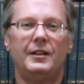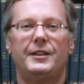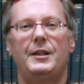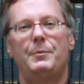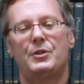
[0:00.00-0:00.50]

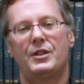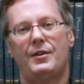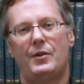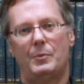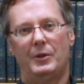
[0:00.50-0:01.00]
10%
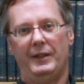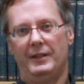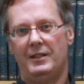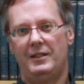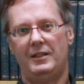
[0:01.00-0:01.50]
of your
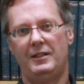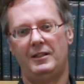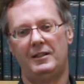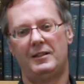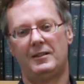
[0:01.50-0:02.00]
brain.
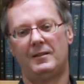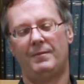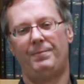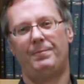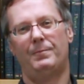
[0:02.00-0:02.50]

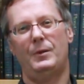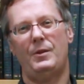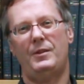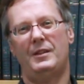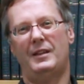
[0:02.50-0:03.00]
Where do you
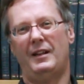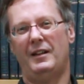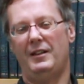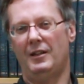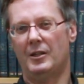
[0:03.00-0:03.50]
think that
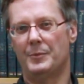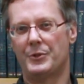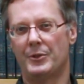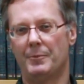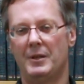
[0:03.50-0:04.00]
idea comes
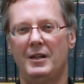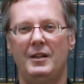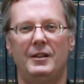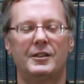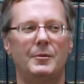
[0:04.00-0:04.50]
from?
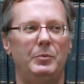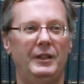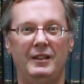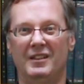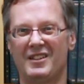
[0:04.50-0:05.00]

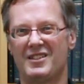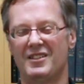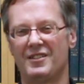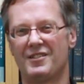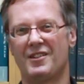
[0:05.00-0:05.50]
Complete
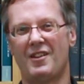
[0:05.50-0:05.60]
nonsense.